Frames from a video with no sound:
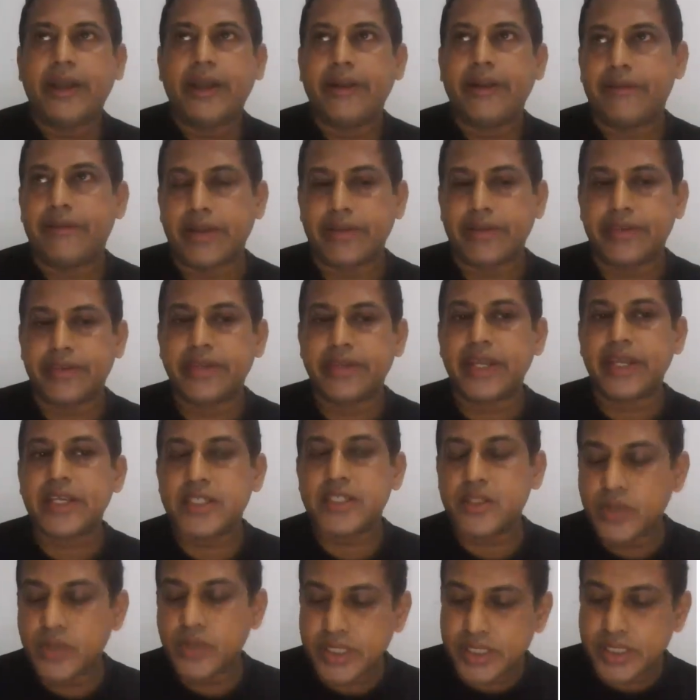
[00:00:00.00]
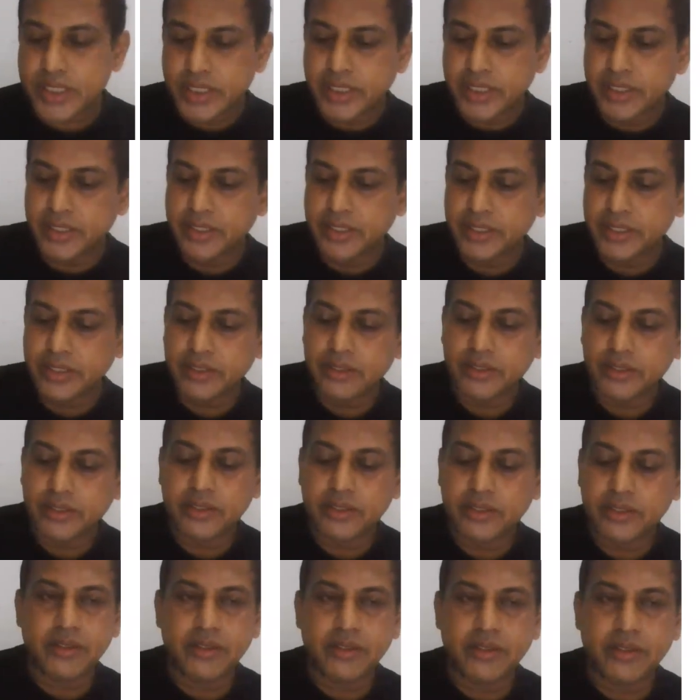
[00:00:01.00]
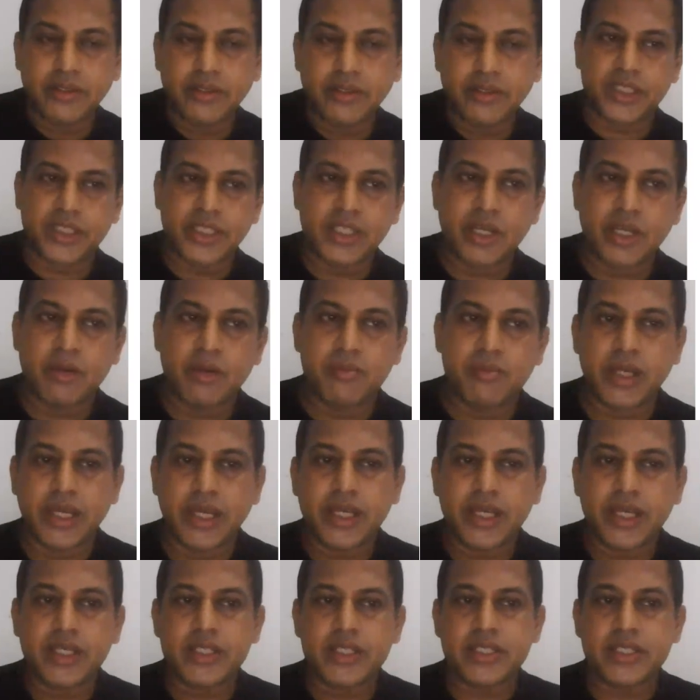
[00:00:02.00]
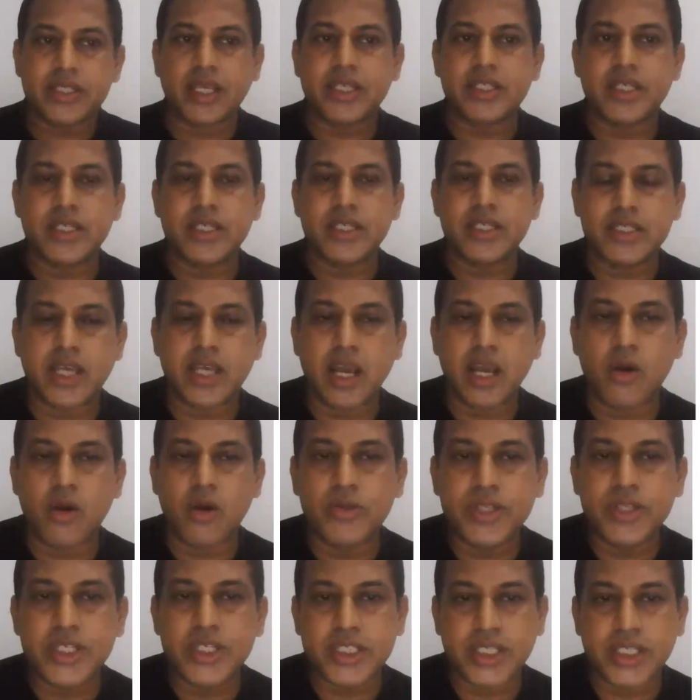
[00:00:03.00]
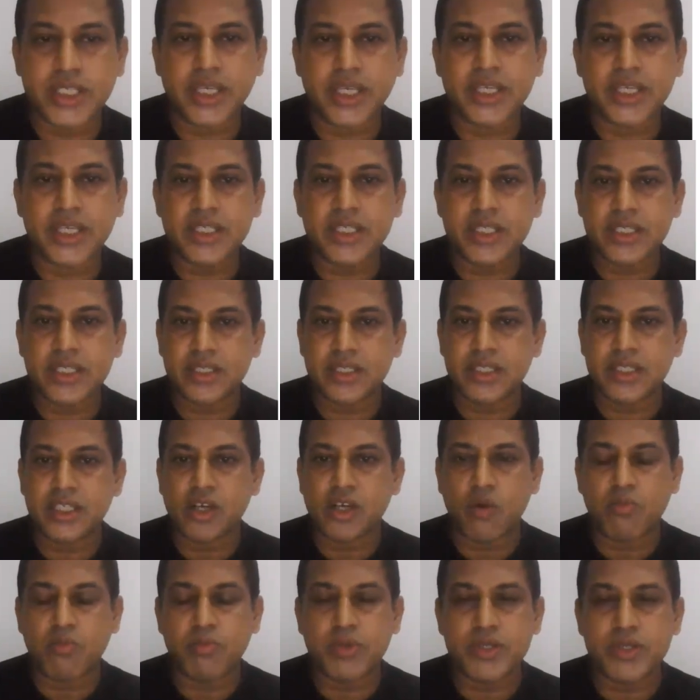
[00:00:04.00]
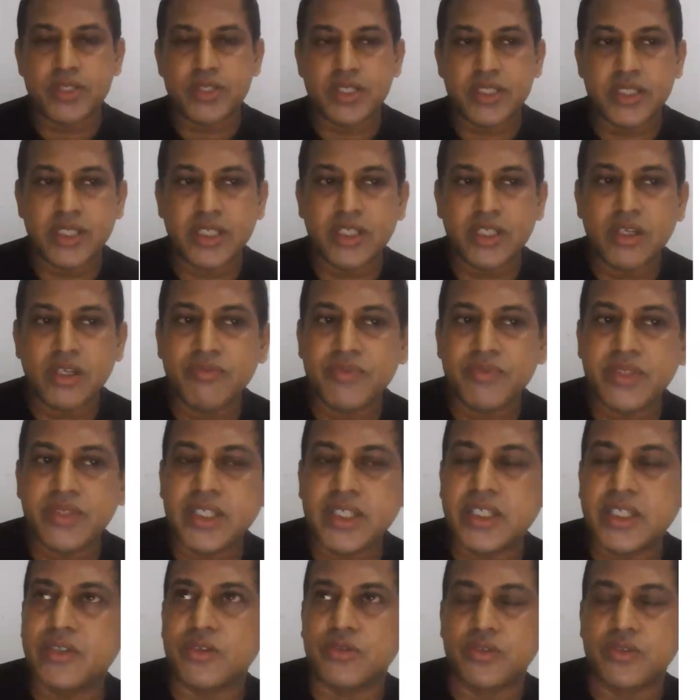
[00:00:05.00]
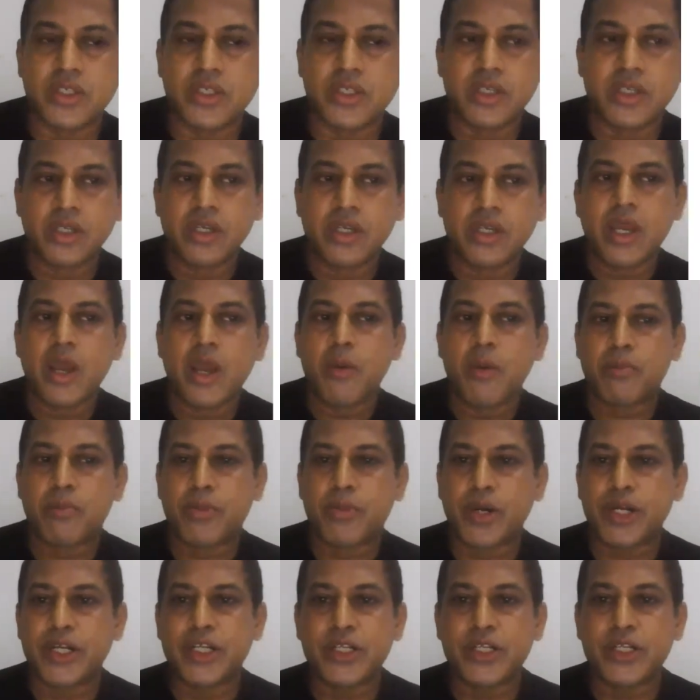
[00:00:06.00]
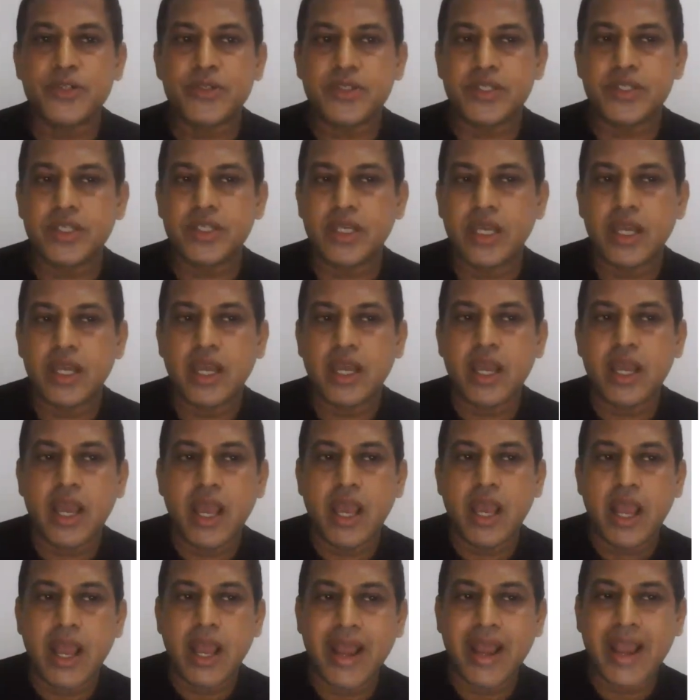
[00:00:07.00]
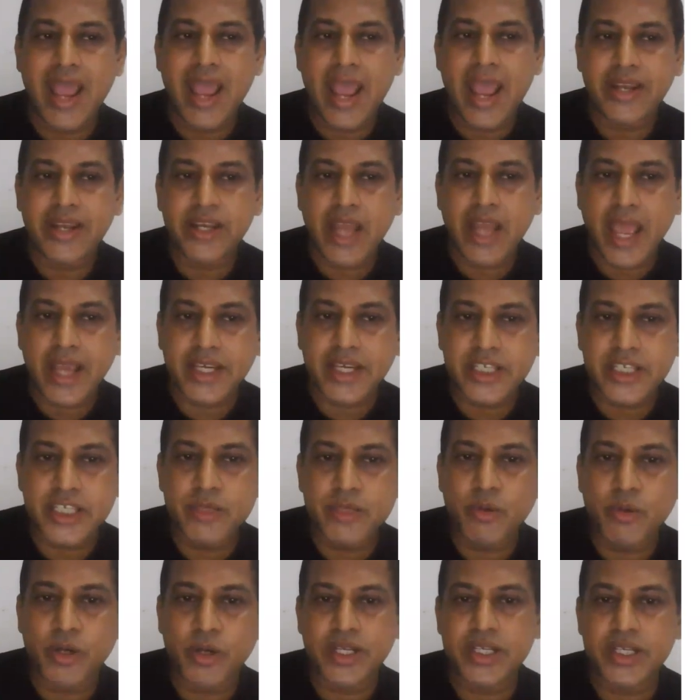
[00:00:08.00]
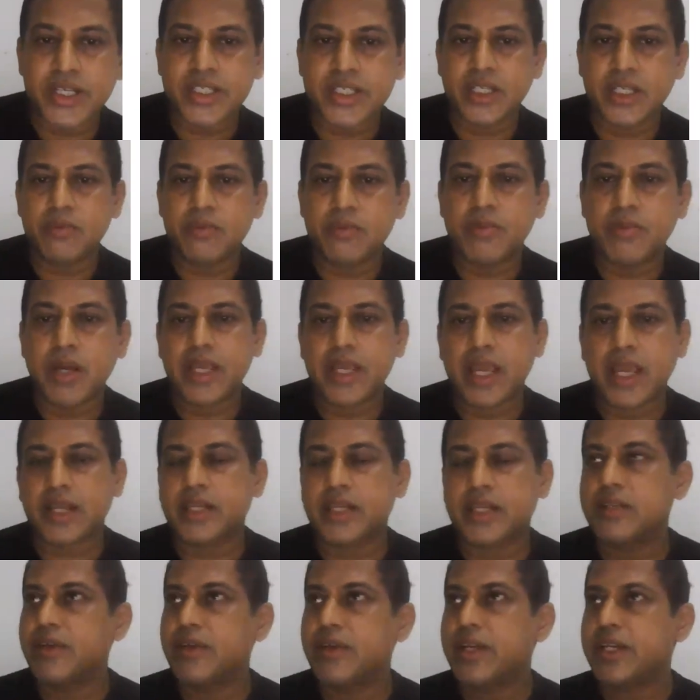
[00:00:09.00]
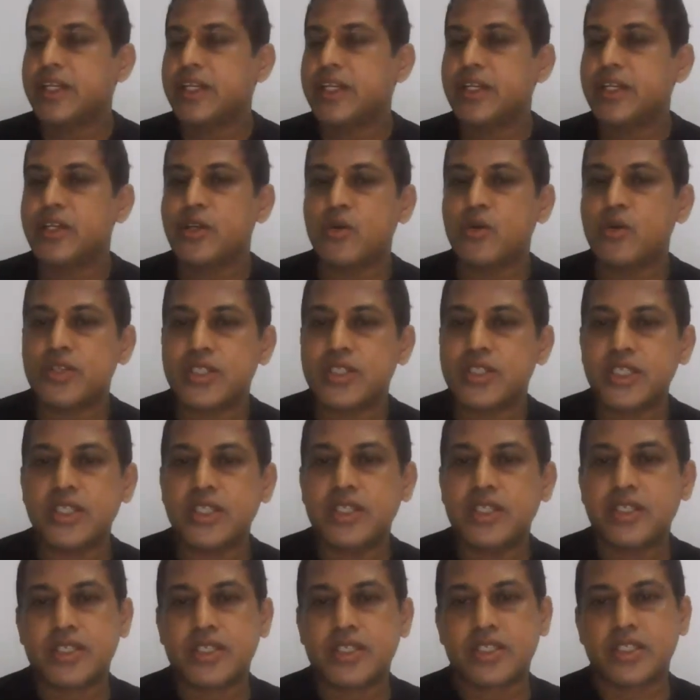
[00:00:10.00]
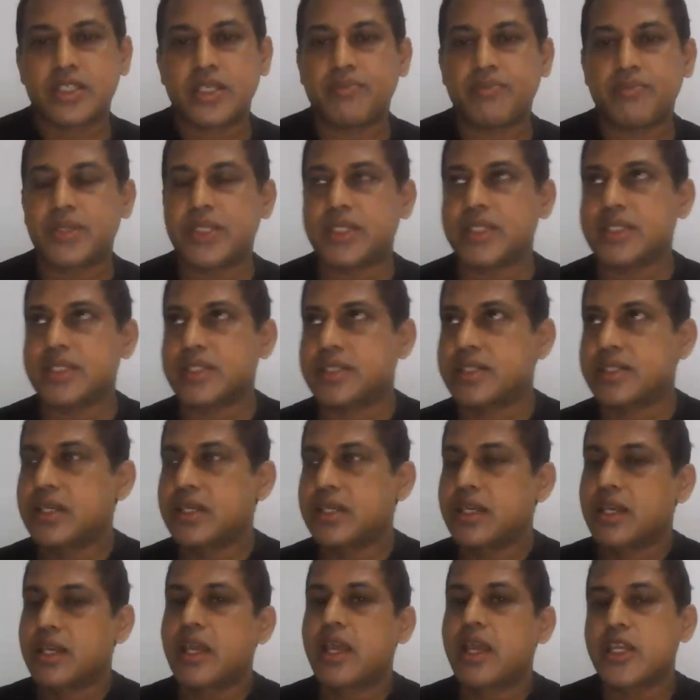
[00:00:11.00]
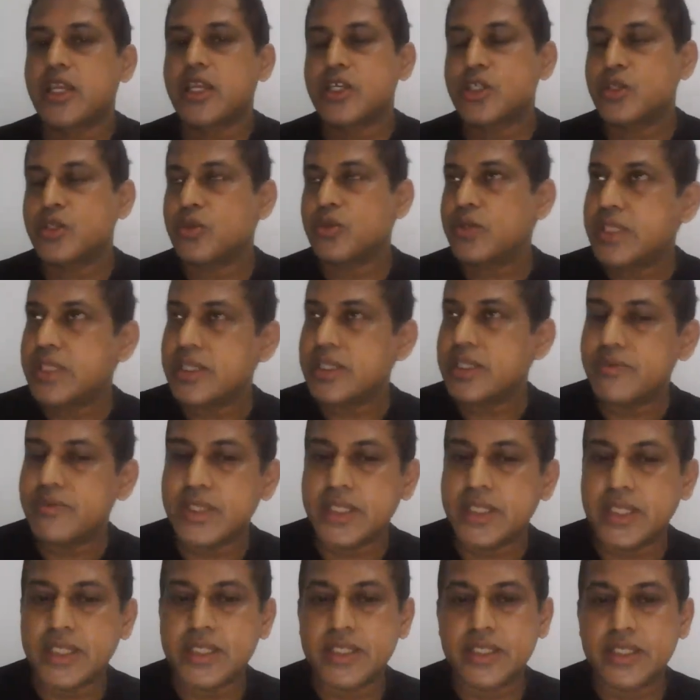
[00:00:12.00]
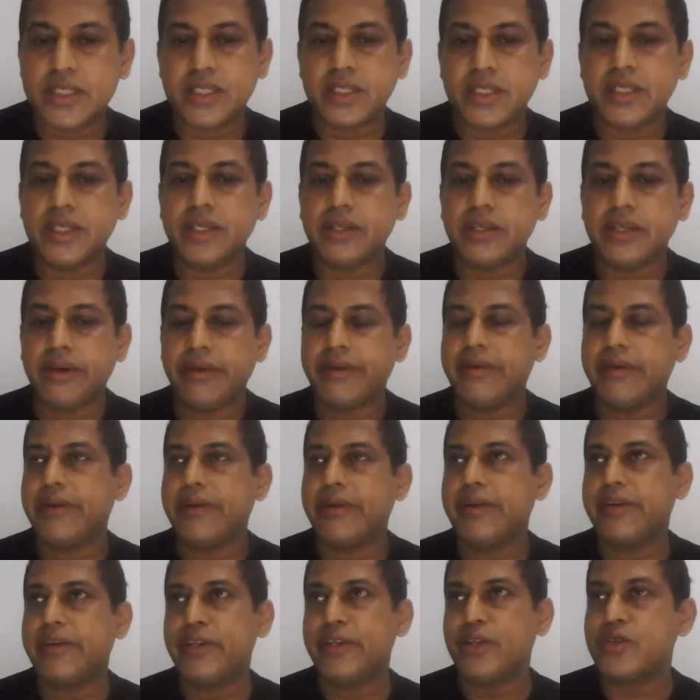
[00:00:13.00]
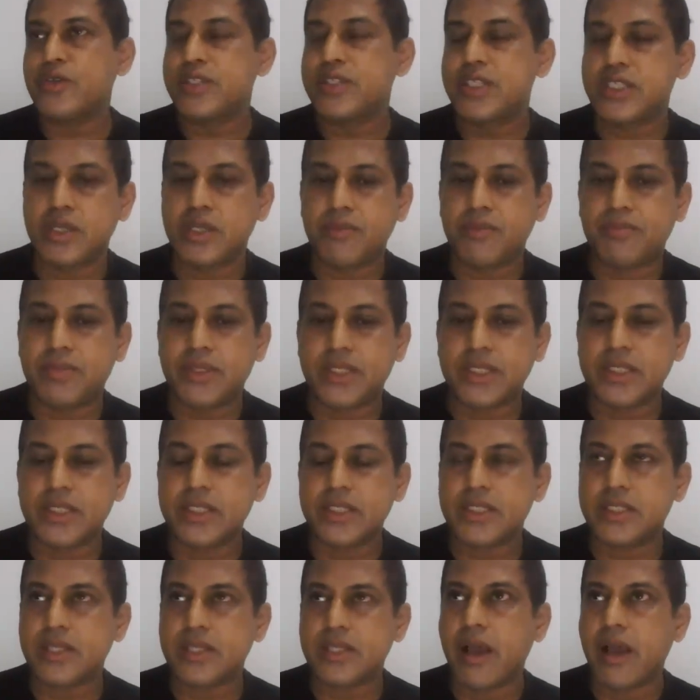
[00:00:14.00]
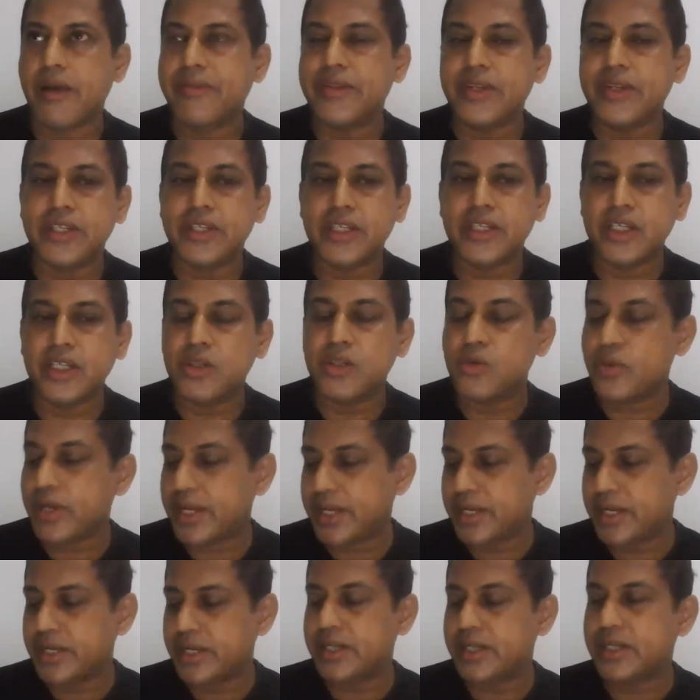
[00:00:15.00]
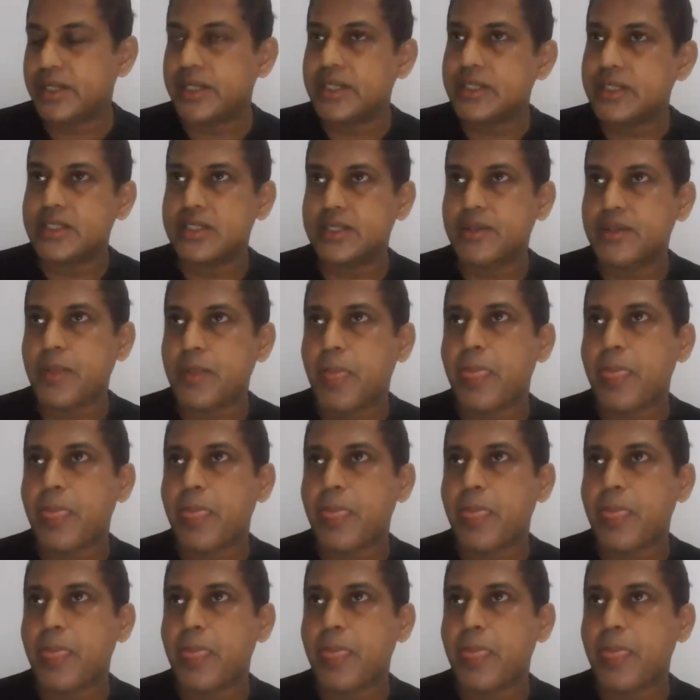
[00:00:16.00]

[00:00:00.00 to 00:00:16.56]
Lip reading: Right. Next question, question number 8, suggests how the changes in composition of nerve produce an action potential by activating nociceptors. So here we consider nociceptors are the nerve endings.